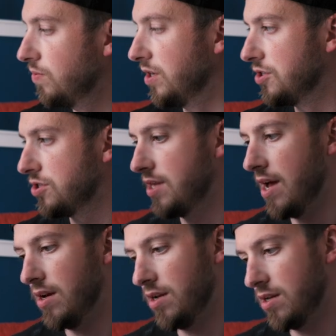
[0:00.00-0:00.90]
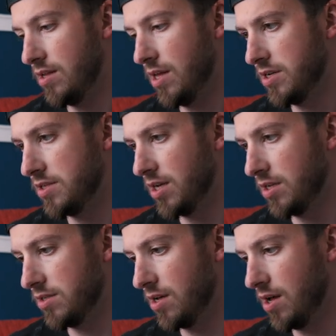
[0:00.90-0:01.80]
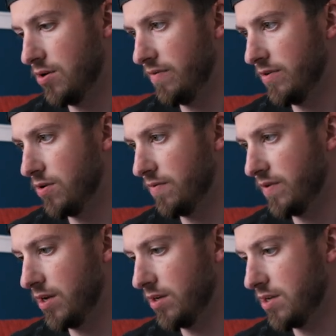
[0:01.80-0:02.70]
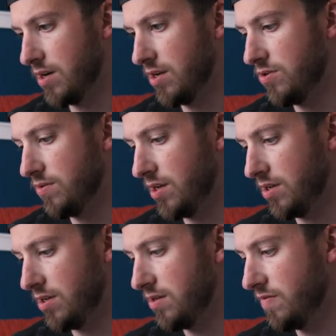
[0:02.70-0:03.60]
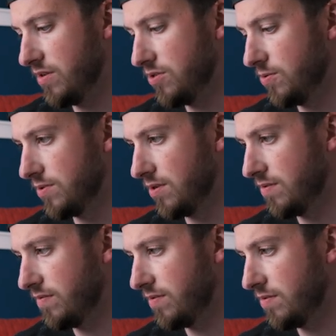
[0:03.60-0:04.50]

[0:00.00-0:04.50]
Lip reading: which that is nice. I don't even know if can I do that in DaVinci Resolve?